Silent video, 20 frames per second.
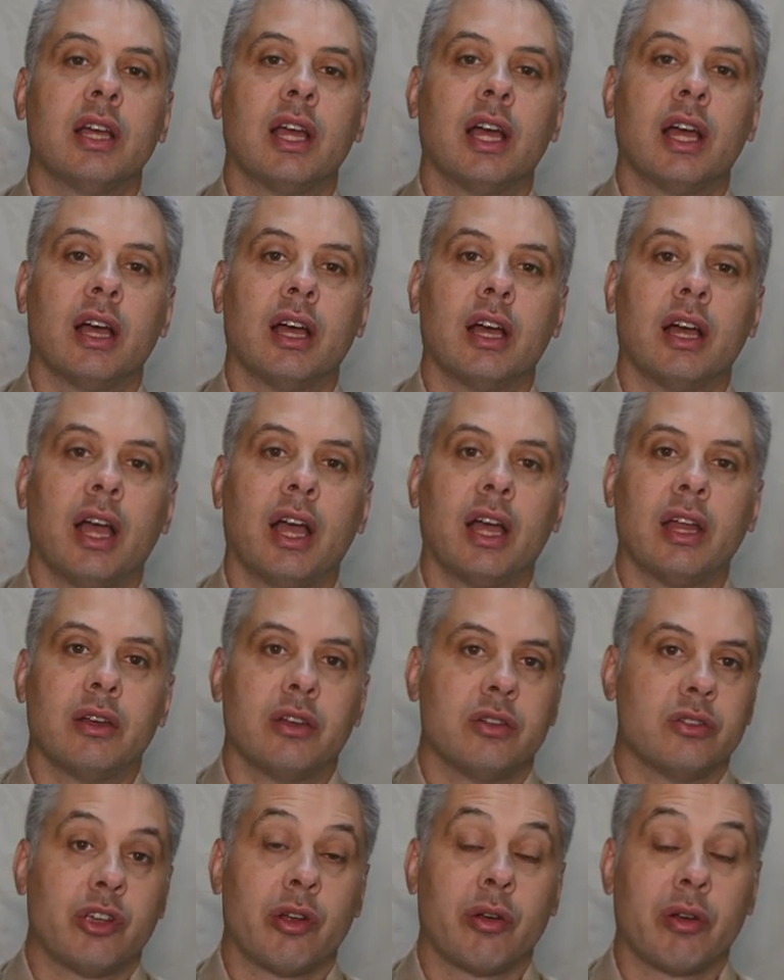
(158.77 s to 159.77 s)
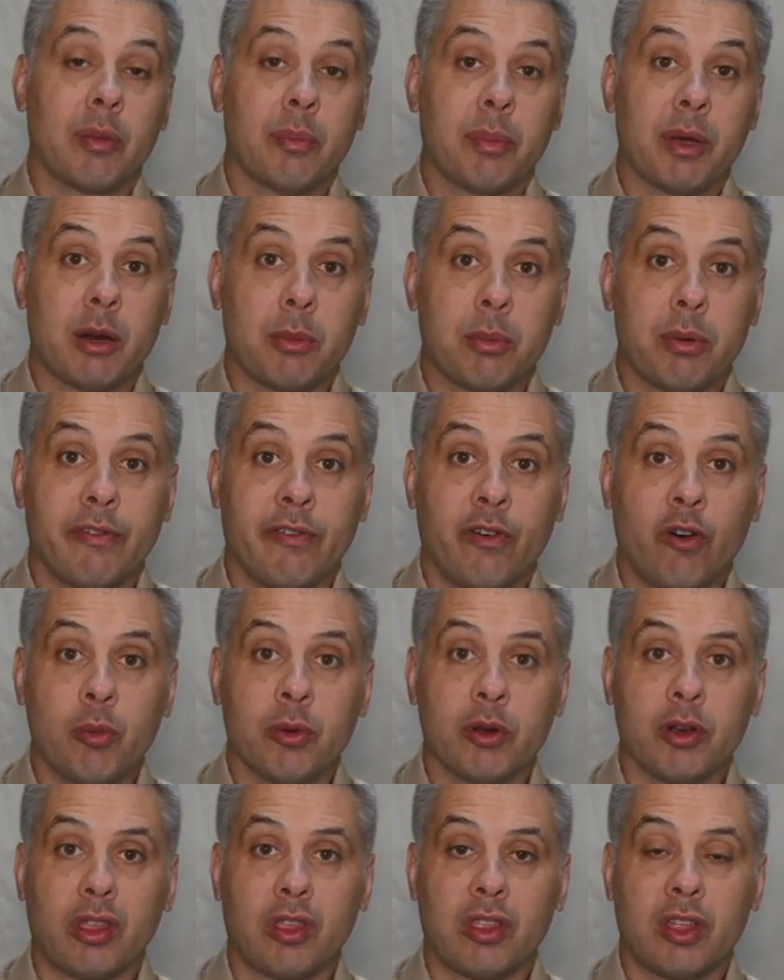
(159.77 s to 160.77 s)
and generally better performance,